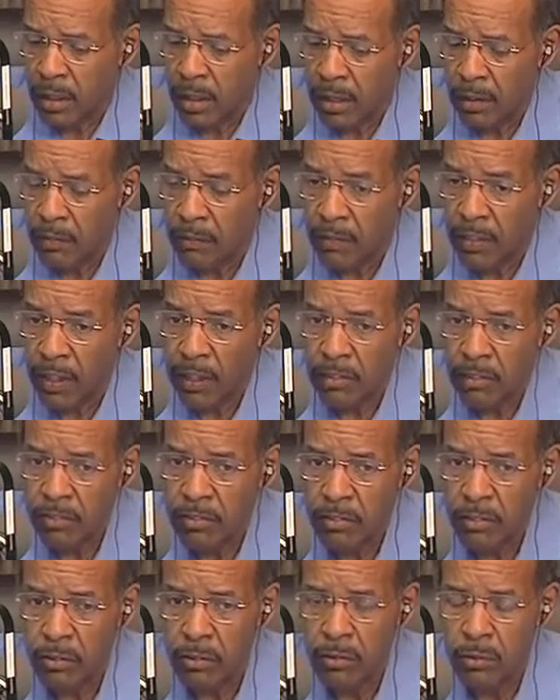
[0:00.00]
And
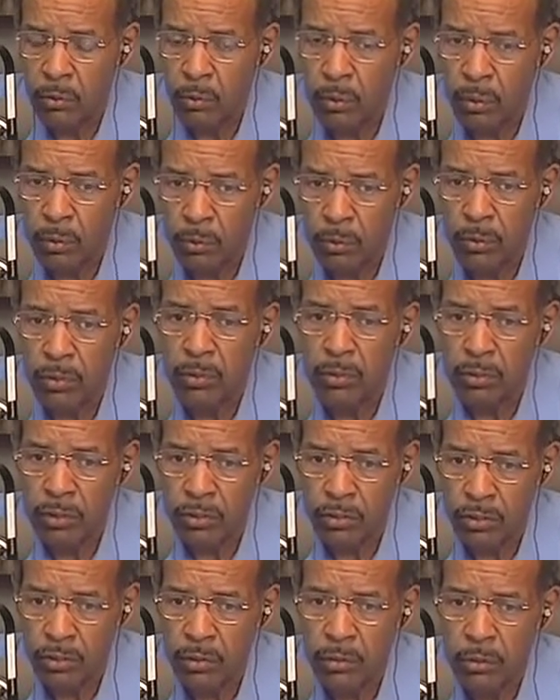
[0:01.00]
that's what we're going
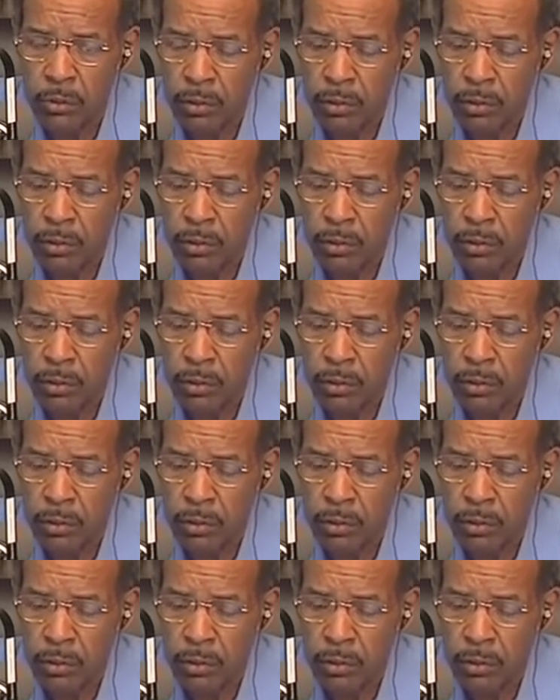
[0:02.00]
to do.